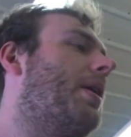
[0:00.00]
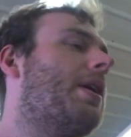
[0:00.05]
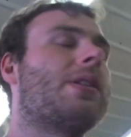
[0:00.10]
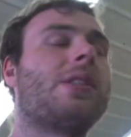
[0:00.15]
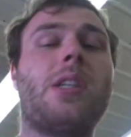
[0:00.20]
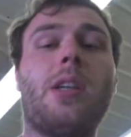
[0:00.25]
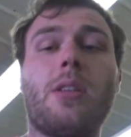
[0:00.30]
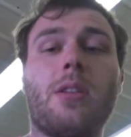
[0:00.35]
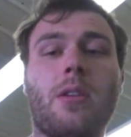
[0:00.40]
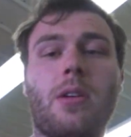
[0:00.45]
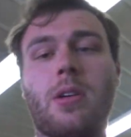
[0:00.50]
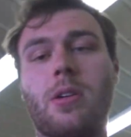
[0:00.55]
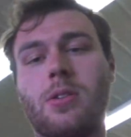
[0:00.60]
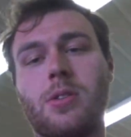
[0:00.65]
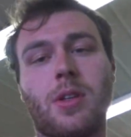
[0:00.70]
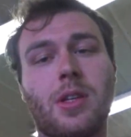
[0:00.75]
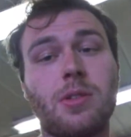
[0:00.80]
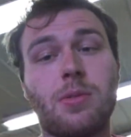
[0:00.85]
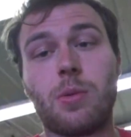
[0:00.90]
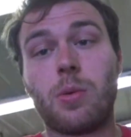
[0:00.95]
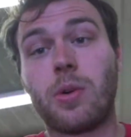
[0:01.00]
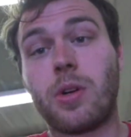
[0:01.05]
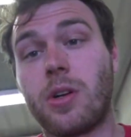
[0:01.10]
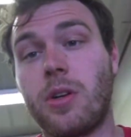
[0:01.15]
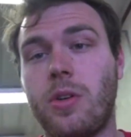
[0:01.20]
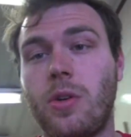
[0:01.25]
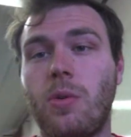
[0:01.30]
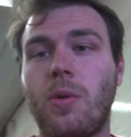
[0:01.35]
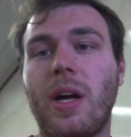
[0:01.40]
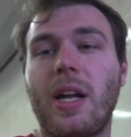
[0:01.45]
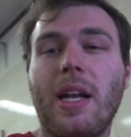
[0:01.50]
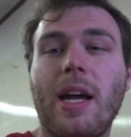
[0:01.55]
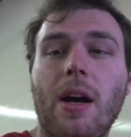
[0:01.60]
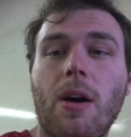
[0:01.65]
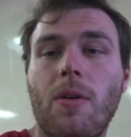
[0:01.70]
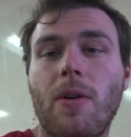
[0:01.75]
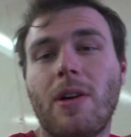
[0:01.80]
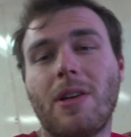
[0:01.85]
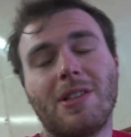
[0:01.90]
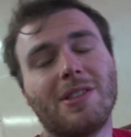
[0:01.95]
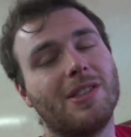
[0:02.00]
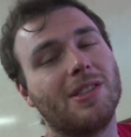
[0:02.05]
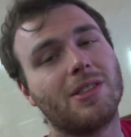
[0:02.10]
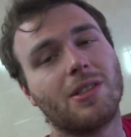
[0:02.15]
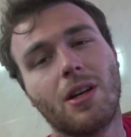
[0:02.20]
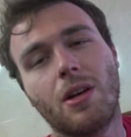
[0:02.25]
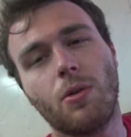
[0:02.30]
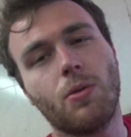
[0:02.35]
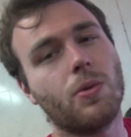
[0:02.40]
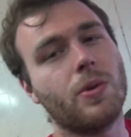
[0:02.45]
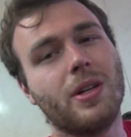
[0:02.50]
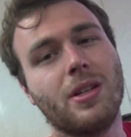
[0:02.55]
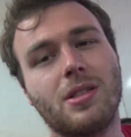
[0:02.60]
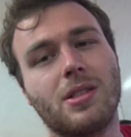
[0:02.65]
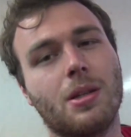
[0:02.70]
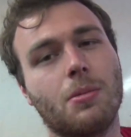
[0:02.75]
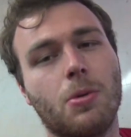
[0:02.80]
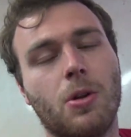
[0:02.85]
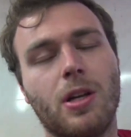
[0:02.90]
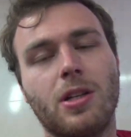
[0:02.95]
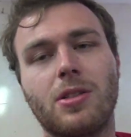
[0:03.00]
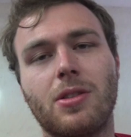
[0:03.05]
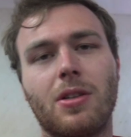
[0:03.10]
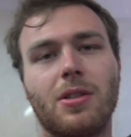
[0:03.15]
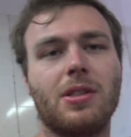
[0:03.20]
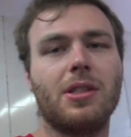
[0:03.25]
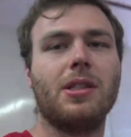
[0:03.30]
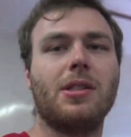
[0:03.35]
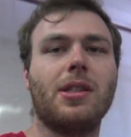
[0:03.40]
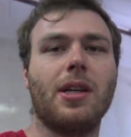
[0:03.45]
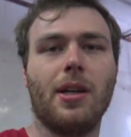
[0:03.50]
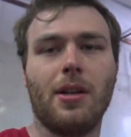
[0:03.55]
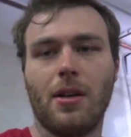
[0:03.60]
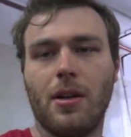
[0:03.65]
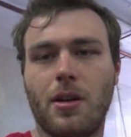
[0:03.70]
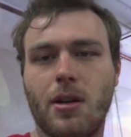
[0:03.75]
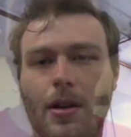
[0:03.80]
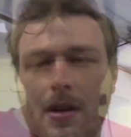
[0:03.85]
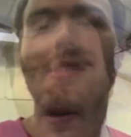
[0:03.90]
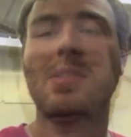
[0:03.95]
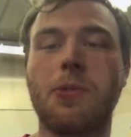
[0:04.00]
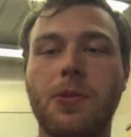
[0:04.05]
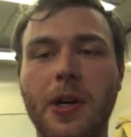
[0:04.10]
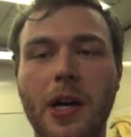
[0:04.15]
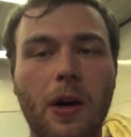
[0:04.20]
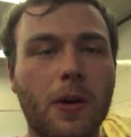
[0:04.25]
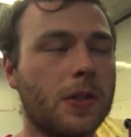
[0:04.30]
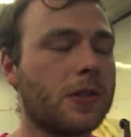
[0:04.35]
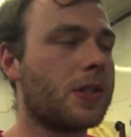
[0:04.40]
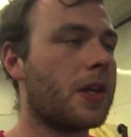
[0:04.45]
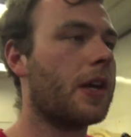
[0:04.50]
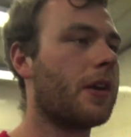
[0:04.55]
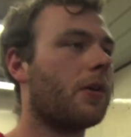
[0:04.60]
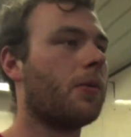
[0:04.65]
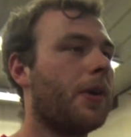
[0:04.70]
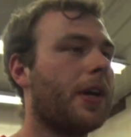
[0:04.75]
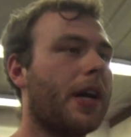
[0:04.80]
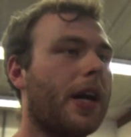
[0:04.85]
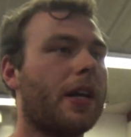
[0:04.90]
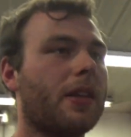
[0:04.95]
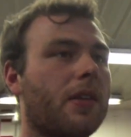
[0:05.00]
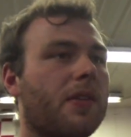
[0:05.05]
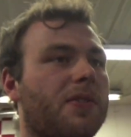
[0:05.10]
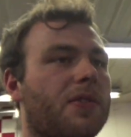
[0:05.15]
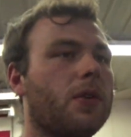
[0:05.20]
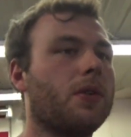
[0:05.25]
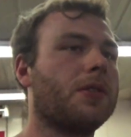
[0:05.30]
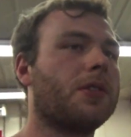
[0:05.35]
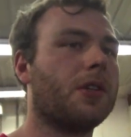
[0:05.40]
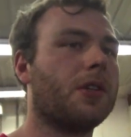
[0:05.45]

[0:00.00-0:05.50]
back together. So that's what we're gonna do right now, is just reassemble SRT10. guys, three hours later, we got the full